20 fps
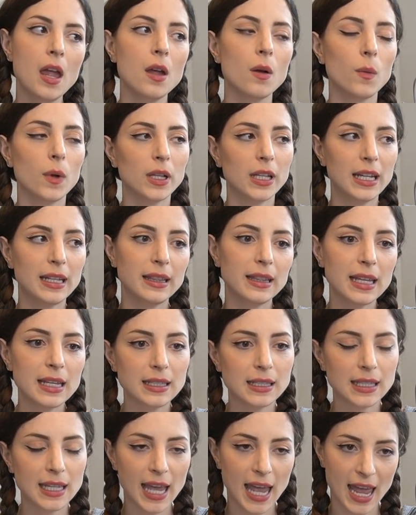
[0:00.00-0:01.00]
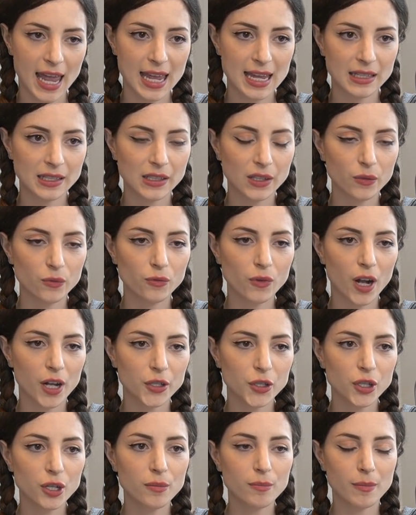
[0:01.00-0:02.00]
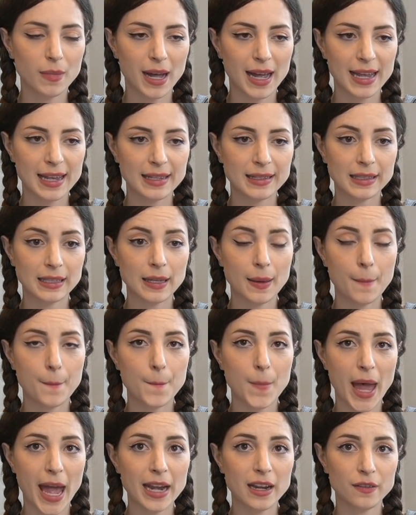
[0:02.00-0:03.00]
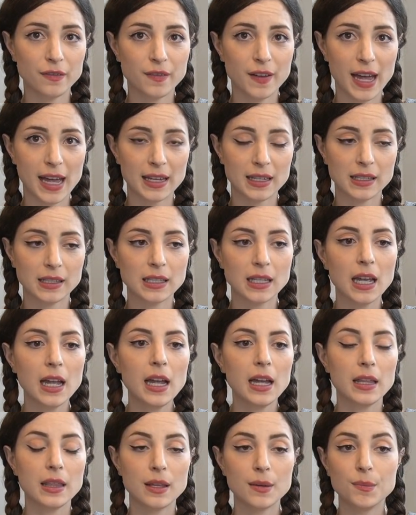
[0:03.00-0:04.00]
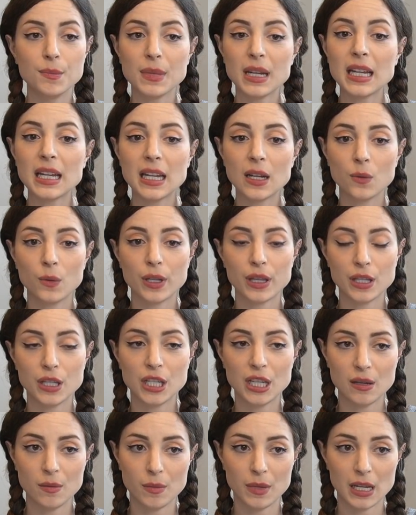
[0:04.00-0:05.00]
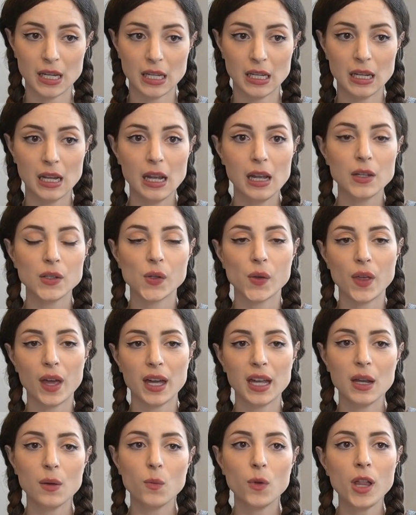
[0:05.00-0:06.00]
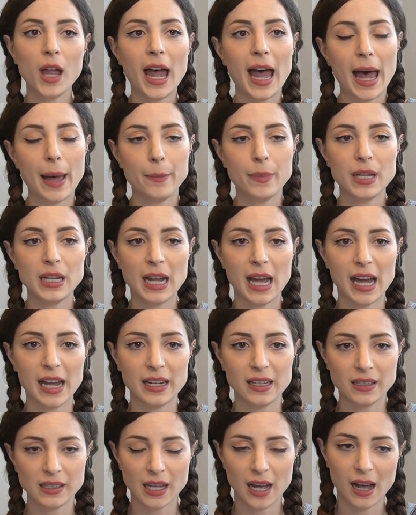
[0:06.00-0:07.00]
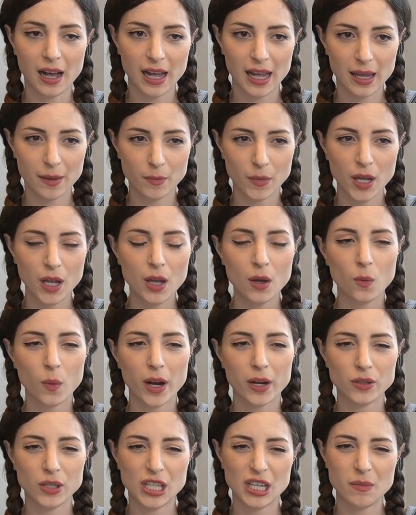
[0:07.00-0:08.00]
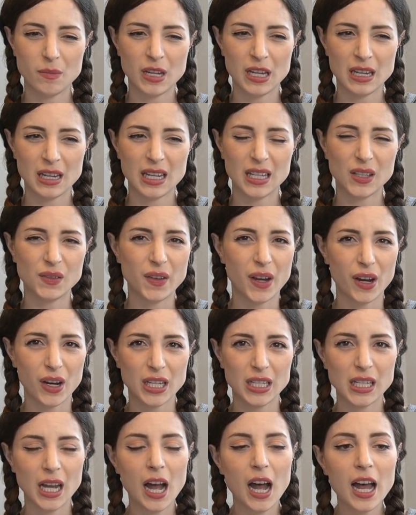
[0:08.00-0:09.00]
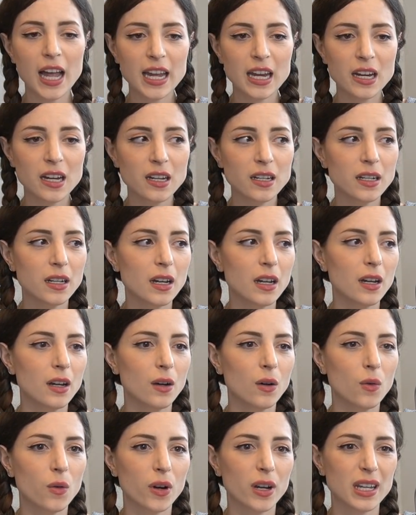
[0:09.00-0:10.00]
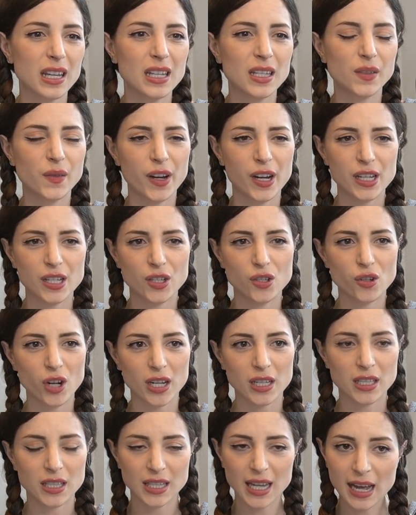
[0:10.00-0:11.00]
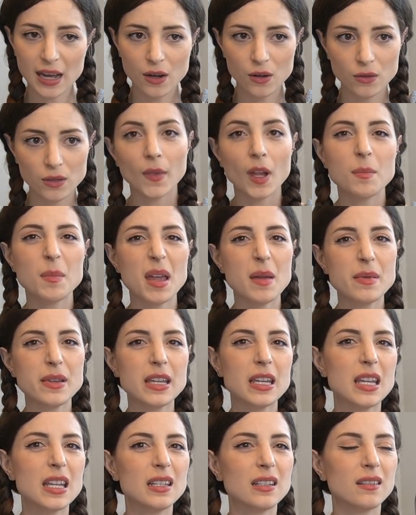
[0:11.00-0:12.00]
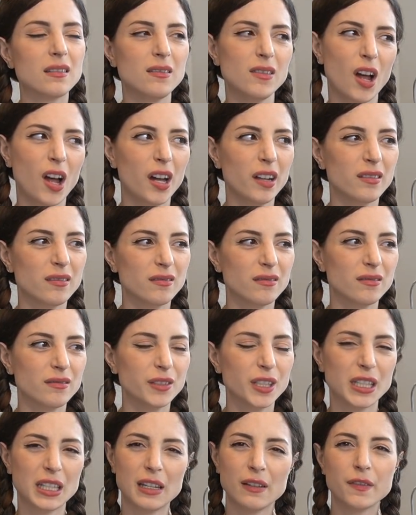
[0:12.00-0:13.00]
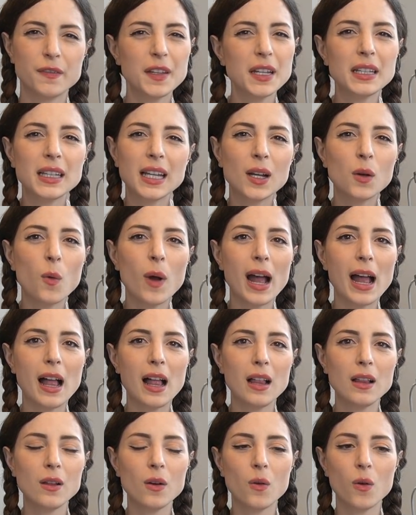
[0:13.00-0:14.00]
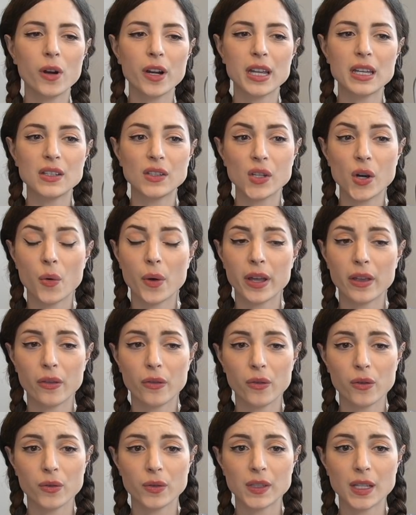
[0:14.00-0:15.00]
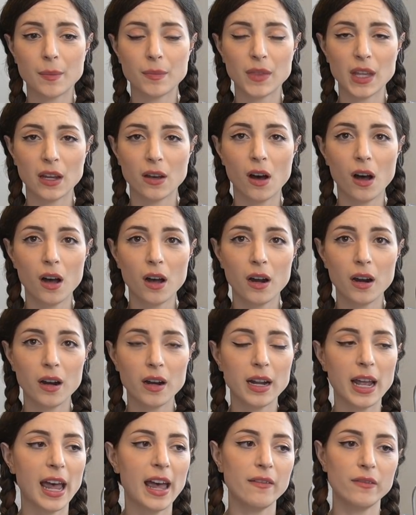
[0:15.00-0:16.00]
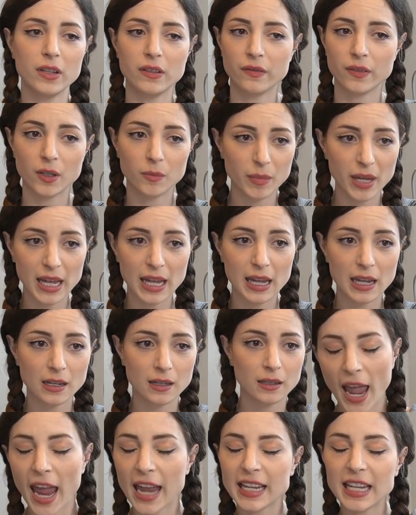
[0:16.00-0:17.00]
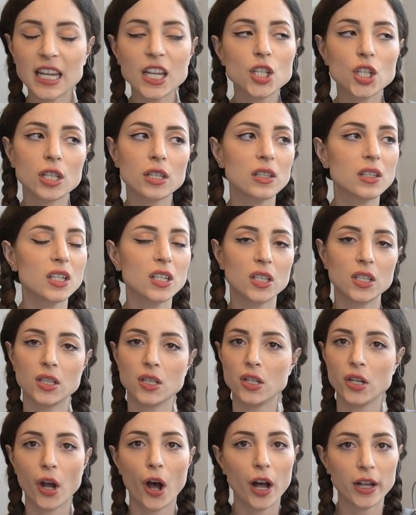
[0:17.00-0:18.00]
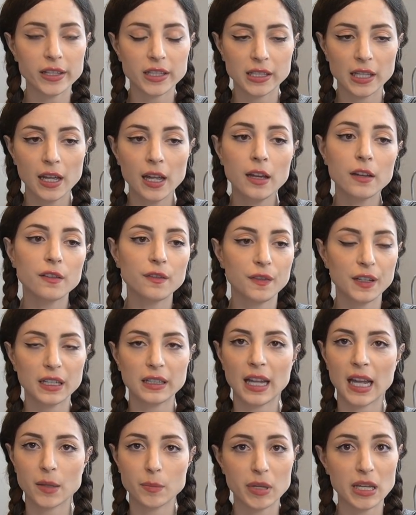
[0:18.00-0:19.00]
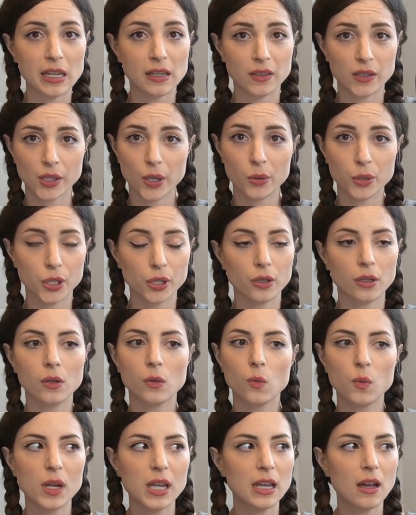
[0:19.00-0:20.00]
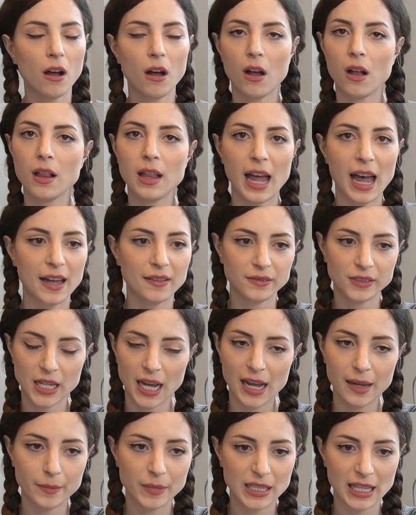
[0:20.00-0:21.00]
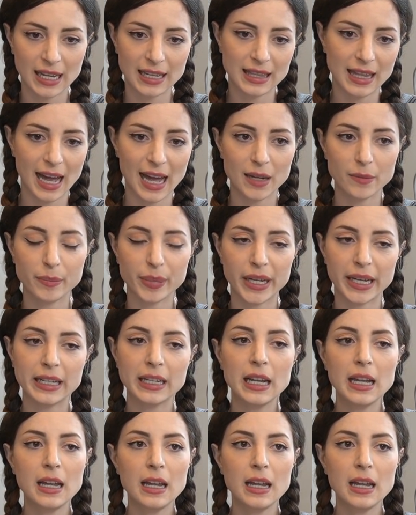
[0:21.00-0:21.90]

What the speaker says: Well, in this case, Roger might manifest the meeting with Jimin so that it will happen at a time where Jimin is very tired, or he's very stressed out. Maybe he's not really feeling well, or he's going through something hard, heaven forbid, and he just does not feel like being social. We all have times like that, but